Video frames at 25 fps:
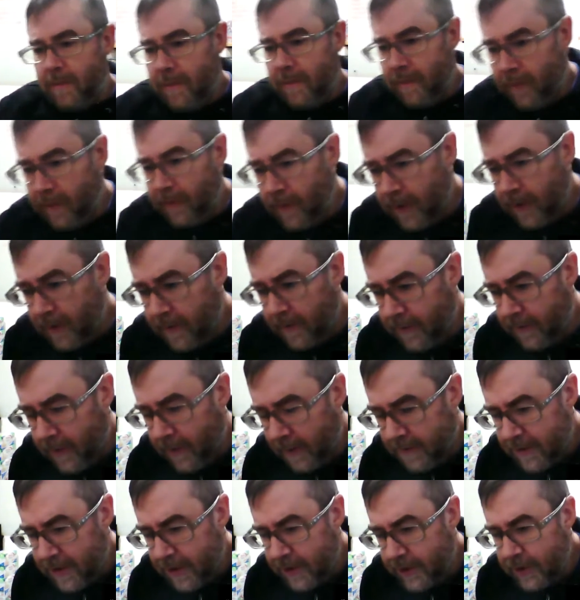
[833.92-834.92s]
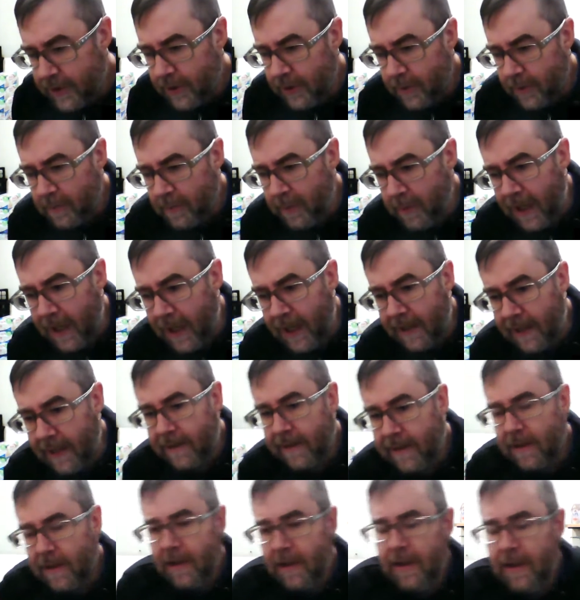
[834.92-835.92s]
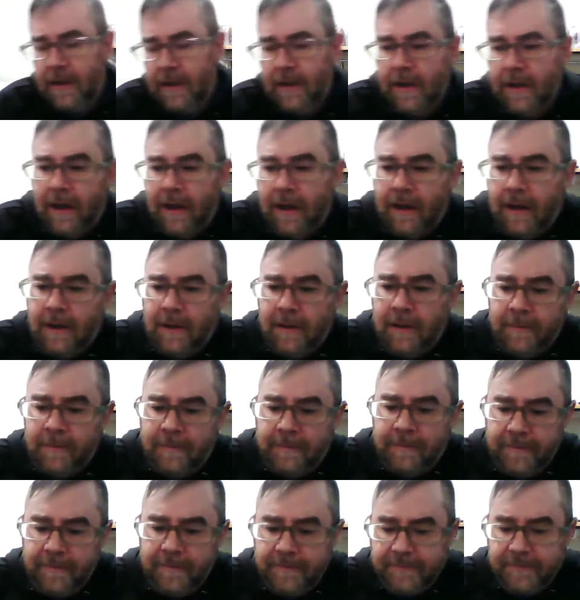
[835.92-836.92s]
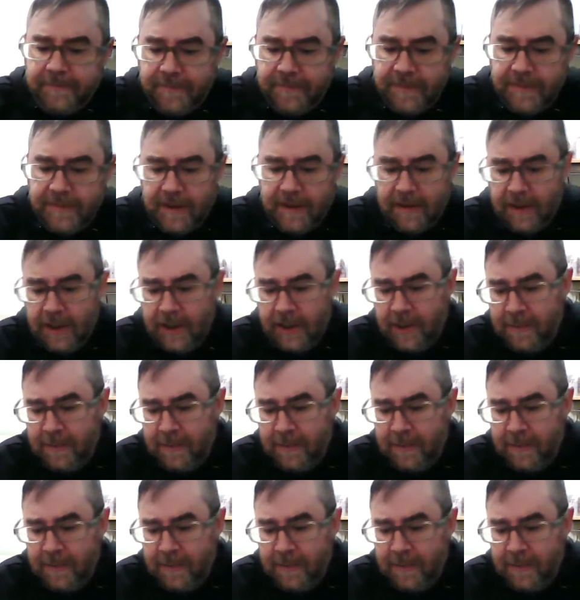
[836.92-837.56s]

them to do. But in